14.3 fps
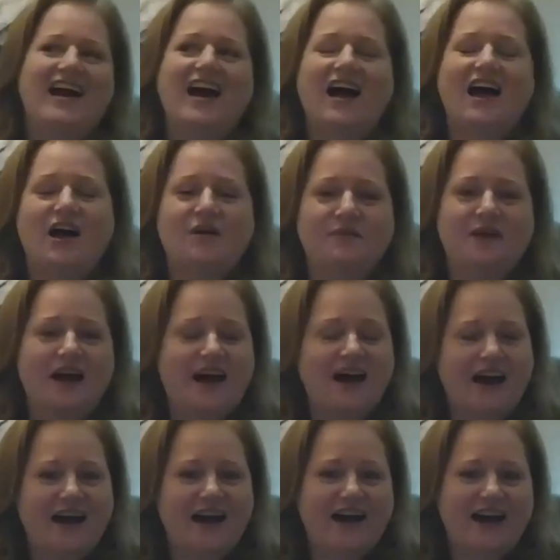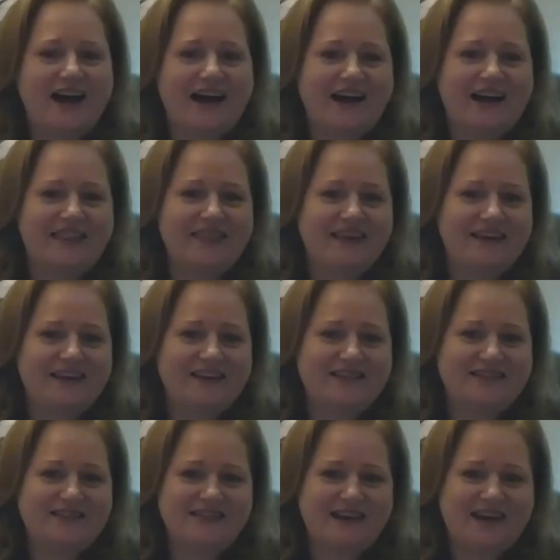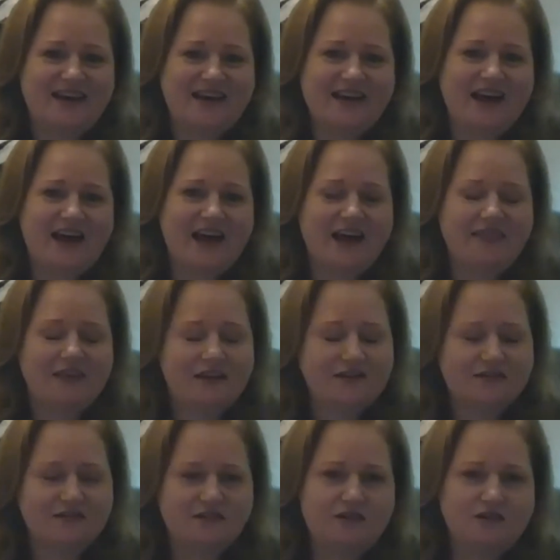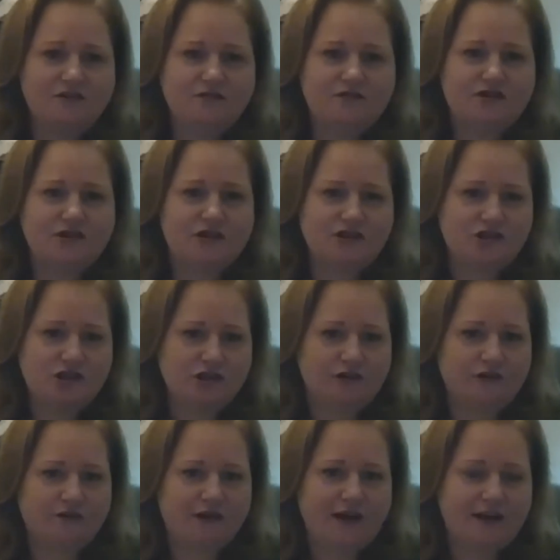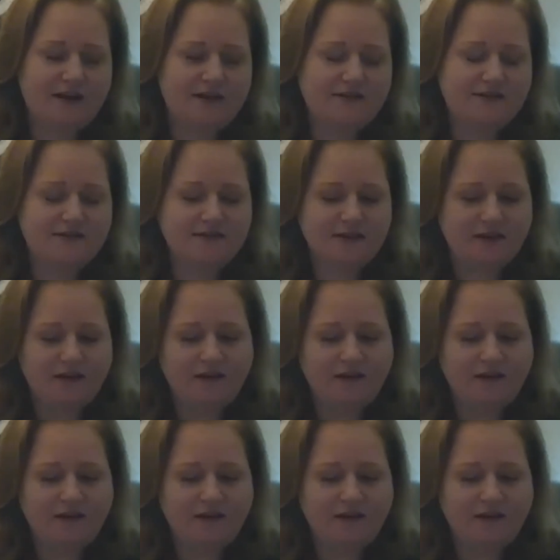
I think it's a huge issue, and it's